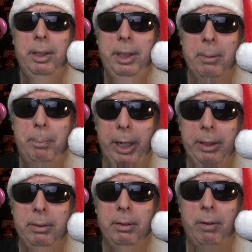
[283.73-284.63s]
And you can pick
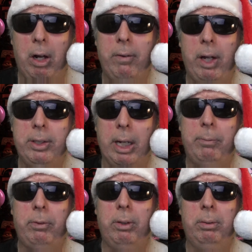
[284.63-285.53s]
the Volvos up
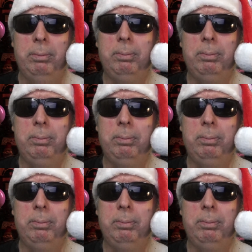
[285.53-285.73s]
for